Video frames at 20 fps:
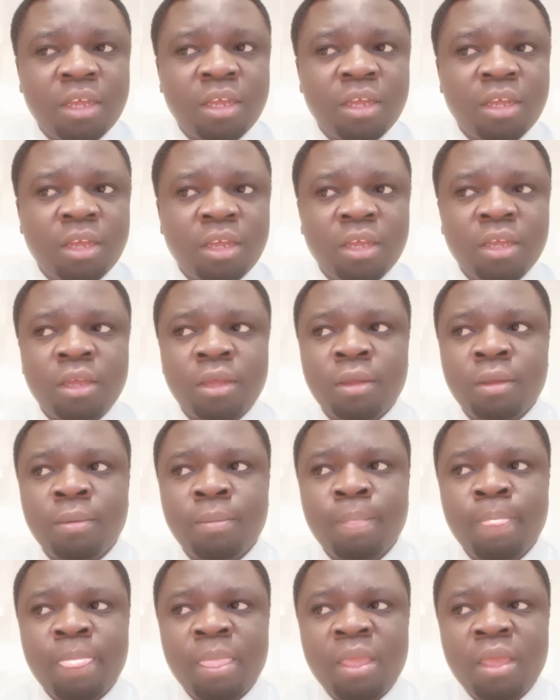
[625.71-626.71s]

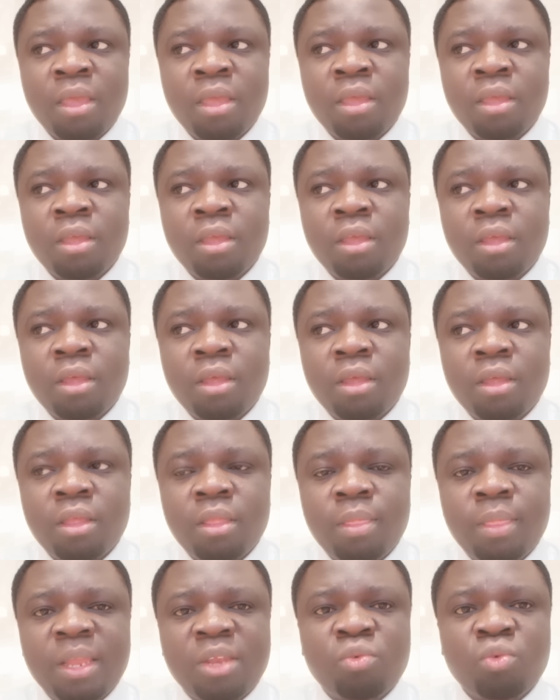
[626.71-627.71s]

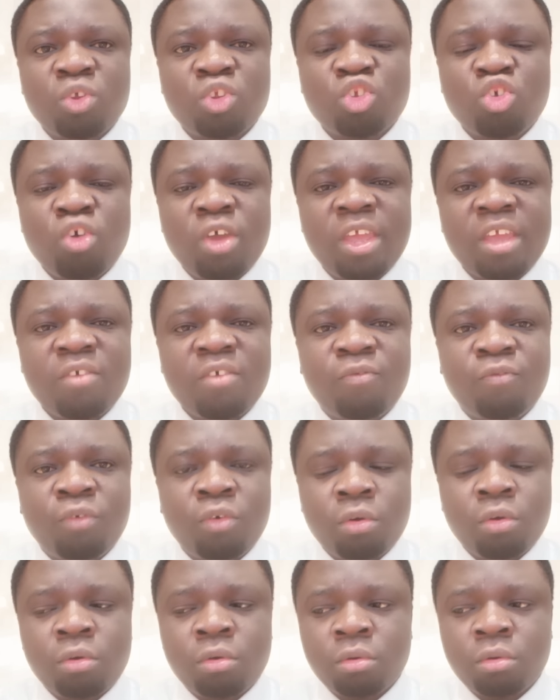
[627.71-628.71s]
that was going
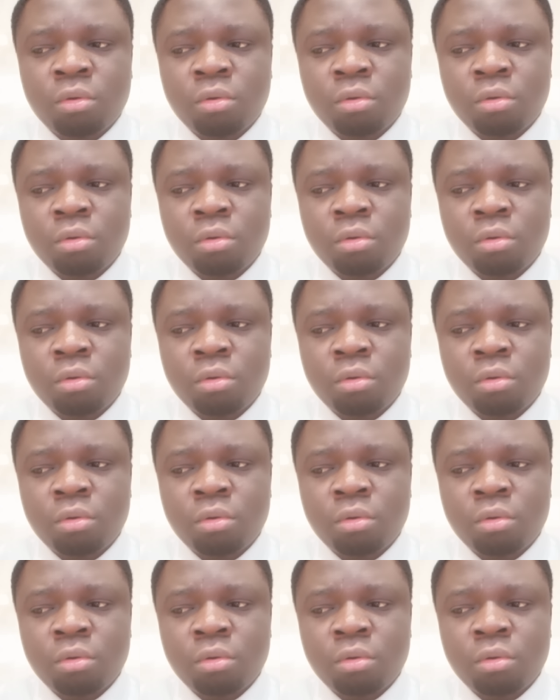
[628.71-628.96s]
for